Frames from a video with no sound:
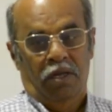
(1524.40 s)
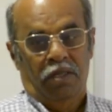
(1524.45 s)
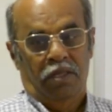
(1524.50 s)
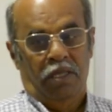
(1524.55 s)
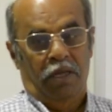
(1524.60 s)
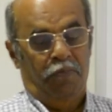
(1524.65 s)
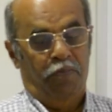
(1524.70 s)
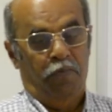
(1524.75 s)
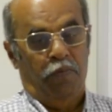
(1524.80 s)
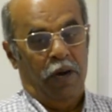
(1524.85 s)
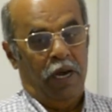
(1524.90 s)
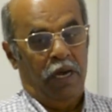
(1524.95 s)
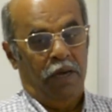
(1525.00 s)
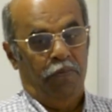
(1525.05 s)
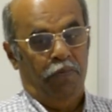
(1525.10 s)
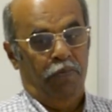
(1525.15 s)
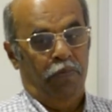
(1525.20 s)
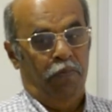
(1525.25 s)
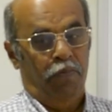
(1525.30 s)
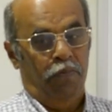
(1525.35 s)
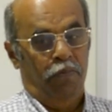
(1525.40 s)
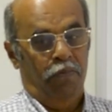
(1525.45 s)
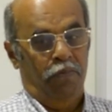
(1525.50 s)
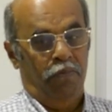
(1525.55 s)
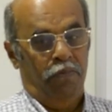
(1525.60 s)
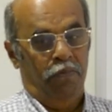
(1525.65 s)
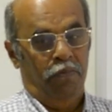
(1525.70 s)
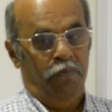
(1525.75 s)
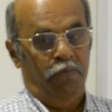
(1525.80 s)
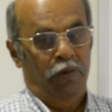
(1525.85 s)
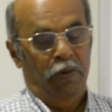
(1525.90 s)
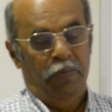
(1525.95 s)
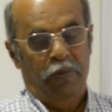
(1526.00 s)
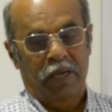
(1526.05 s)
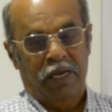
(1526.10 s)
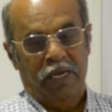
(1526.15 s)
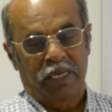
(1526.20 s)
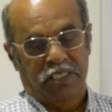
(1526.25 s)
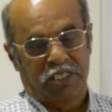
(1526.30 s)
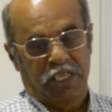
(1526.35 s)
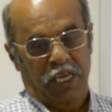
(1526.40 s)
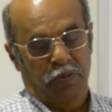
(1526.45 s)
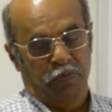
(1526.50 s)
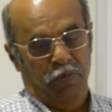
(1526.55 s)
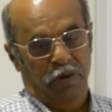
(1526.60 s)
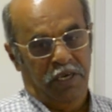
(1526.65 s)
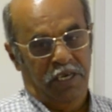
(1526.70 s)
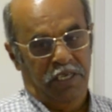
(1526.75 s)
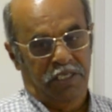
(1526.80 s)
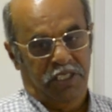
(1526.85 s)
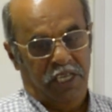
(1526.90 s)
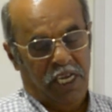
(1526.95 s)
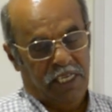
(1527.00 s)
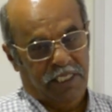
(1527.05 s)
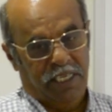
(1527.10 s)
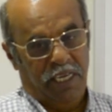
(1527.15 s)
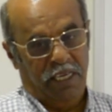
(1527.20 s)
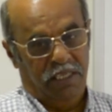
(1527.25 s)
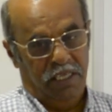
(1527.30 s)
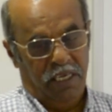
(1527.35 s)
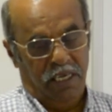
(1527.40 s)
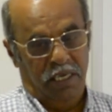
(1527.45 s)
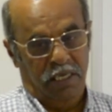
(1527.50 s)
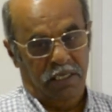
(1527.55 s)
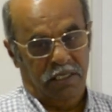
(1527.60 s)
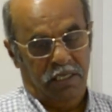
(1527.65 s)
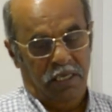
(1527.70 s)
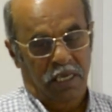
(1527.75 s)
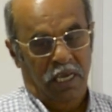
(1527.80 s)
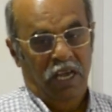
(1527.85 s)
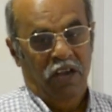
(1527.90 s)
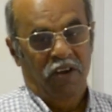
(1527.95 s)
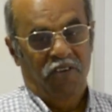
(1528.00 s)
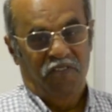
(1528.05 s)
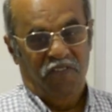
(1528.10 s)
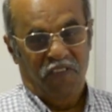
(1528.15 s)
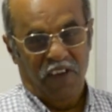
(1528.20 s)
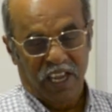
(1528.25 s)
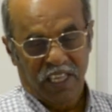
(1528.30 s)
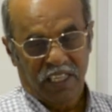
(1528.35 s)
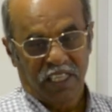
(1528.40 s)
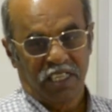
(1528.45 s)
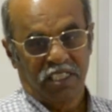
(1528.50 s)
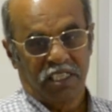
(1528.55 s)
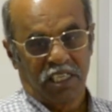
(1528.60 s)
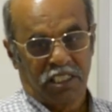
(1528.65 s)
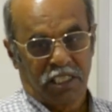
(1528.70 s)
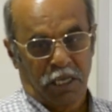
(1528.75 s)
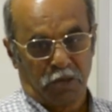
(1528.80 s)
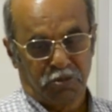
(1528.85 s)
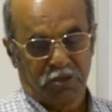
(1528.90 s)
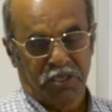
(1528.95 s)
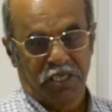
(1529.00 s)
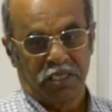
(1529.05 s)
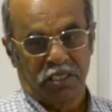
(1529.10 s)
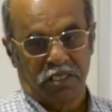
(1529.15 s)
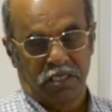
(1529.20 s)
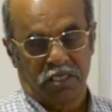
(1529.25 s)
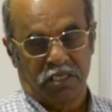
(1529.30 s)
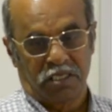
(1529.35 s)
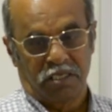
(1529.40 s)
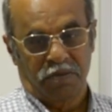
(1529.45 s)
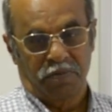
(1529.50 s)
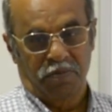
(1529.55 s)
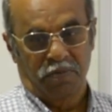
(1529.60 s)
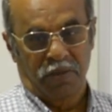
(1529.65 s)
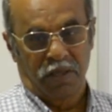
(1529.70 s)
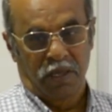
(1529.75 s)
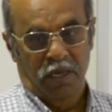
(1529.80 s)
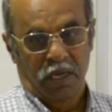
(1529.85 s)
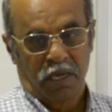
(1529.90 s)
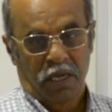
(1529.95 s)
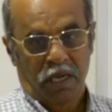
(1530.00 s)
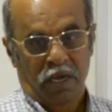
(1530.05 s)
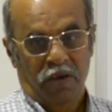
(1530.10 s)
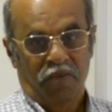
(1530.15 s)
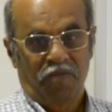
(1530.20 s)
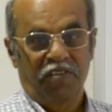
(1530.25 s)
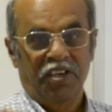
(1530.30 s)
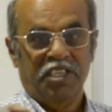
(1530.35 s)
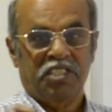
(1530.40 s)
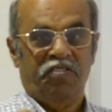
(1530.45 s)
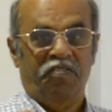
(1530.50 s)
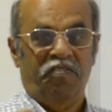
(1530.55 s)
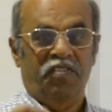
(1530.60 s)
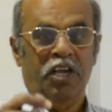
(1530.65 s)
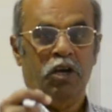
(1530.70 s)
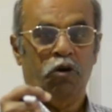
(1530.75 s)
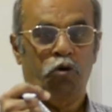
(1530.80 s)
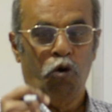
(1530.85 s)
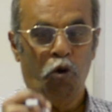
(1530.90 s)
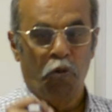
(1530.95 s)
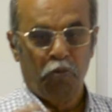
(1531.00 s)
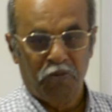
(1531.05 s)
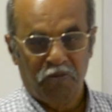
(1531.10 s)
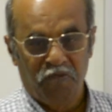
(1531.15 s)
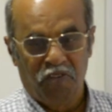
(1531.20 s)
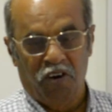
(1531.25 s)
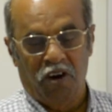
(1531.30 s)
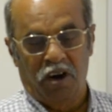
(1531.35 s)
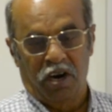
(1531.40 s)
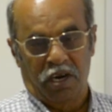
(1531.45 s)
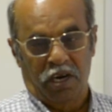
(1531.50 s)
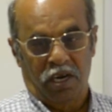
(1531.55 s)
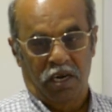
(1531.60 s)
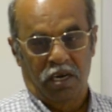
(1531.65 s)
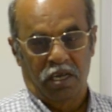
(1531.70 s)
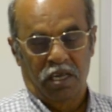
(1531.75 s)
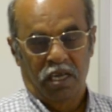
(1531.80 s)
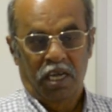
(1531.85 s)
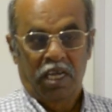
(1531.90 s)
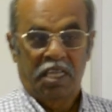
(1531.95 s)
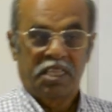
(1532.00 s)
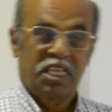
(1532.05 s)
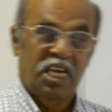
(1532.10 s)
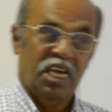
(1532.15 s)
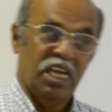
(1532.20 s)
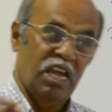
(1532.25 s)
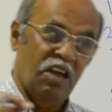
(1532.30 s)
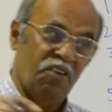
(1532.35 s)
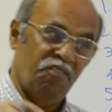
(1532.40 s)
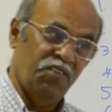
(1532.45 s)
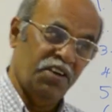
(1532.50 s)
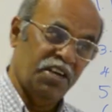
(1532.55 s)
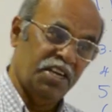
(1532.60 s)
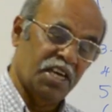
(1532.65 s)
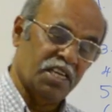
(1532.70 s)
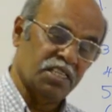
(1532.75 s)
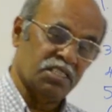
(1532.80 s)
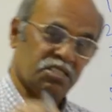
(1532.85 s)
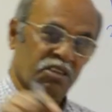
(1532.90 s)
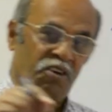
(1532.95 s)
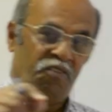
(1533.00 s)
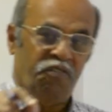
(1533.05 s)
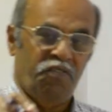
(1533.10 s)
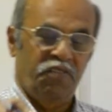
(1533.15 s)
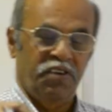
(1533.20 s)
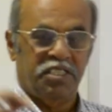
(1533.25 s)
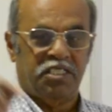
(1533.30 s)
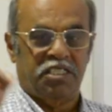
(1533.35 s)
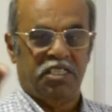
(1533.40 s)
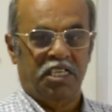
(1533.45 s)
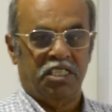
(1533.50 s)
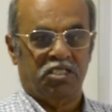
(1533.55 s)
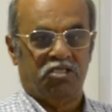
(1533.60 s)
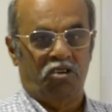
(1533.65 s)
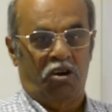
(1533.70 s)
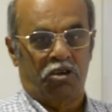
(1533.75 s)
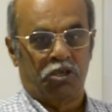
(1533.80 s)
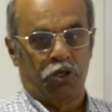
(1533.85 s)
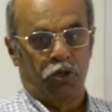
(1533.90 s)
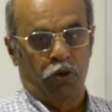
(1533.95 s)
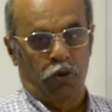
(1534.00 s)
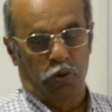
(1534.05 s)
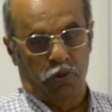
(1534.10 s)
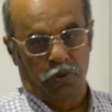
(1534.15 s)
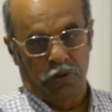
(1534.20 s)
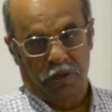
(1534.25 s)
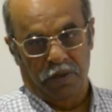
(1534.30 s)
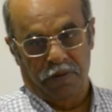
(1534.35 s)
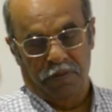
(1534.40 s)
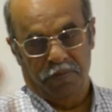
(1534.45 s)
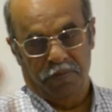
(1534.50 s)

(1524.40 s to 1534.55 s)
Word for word: The biblical statement, it says like this: faith is a substance which we hope for, the evidence of which is not known.